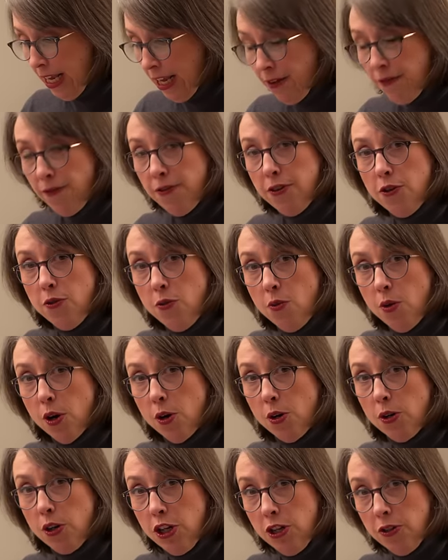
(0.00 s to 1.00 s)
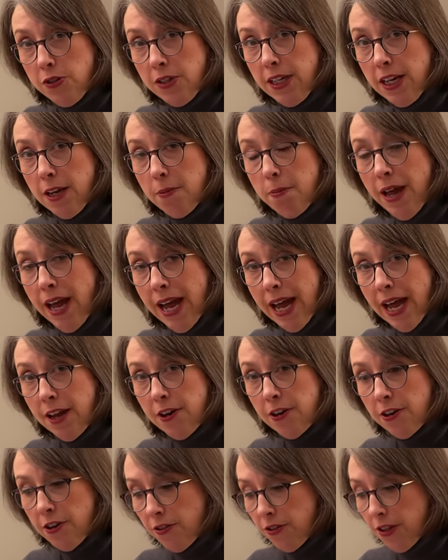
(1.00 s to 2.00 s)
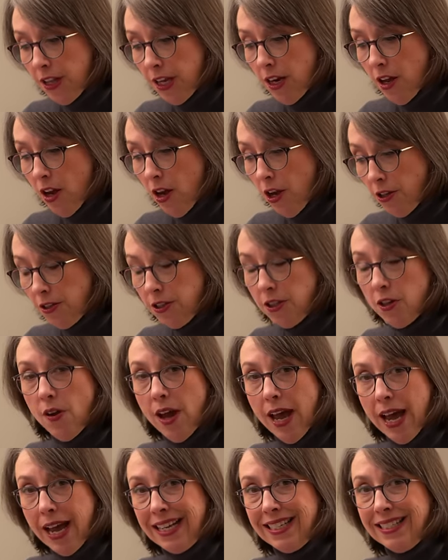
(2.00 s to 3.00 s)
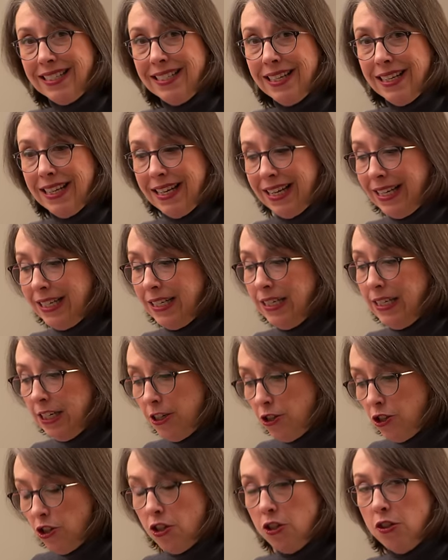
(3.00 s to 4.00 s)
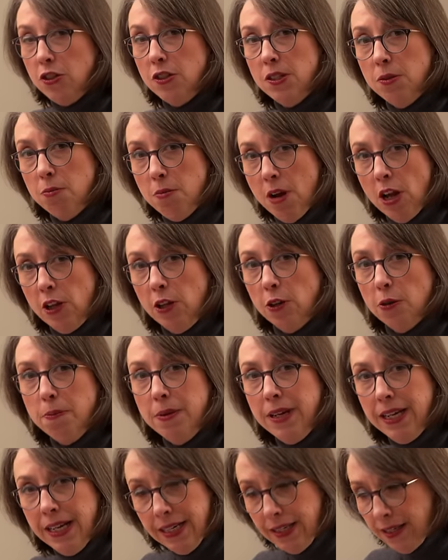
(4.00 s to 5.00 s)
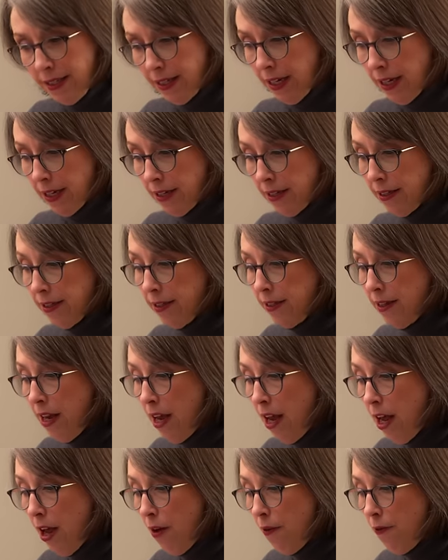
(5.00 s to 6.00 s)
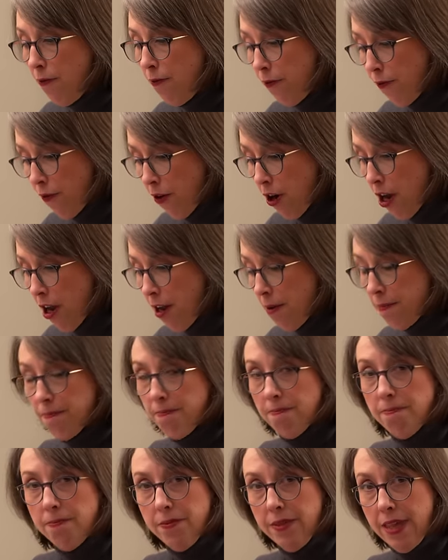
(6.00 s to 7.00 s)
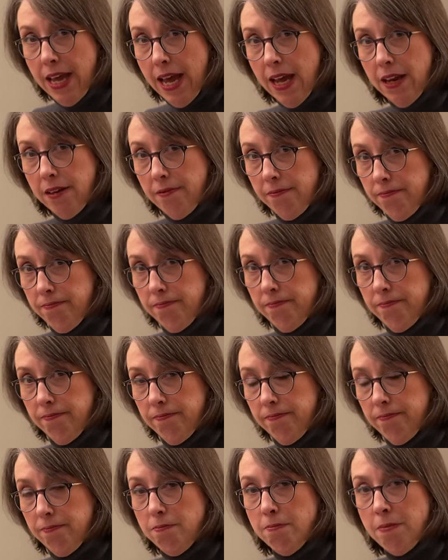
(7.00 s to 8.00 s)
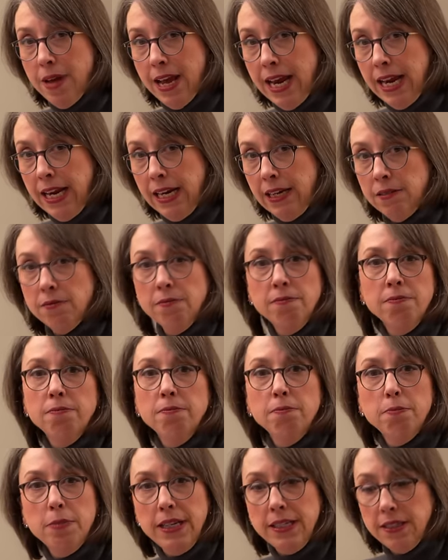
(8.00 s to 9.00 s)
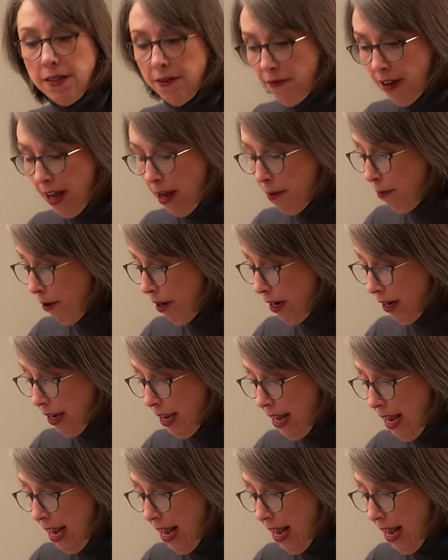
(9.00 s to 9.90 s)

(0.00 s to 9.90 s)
if you are using a pattern that also has additional smaller pieces from that main piece of fabric,